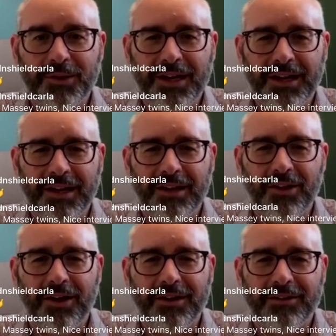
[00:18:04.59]
We're getting a
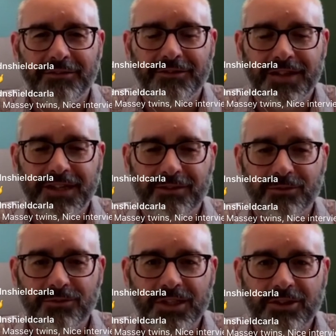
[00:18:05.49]
lot of uh,
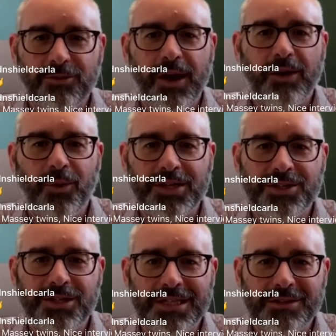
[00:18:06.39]
really great
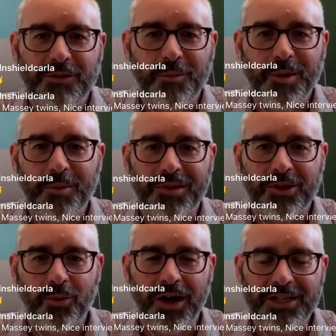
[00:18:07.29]
questions from people that
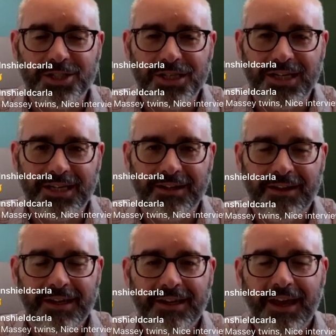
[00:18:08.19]
are watching,
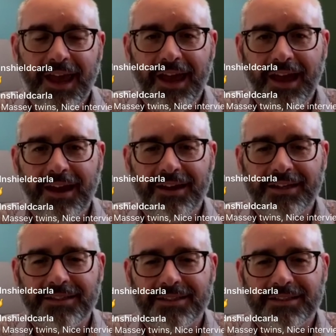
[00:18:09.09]

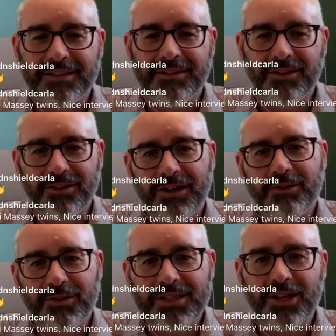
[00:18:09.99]
and
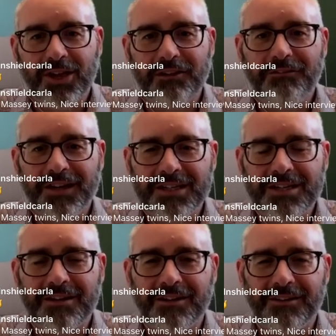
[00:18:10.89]
it's a lot of fun
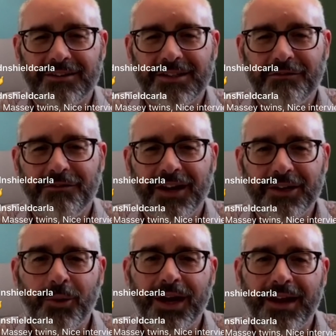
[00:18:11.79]
to to
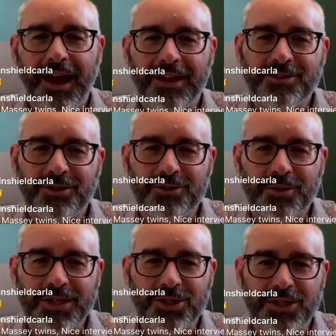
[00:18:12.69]
find a way to answer those
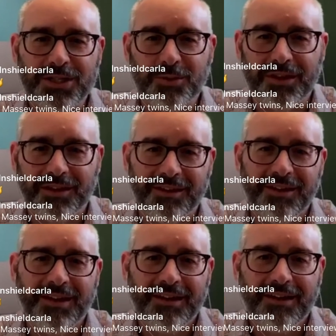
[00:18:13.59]
questions with a
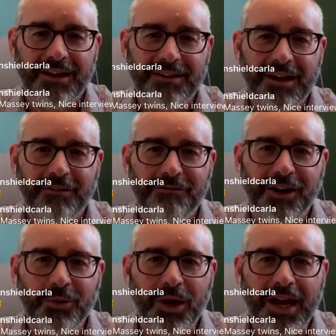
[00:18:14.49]
a,
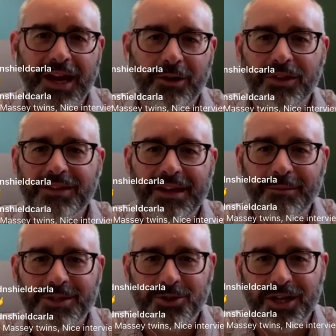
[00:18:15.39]
fun way and with a
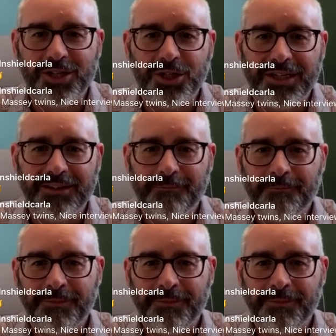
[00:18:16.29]
demonstration.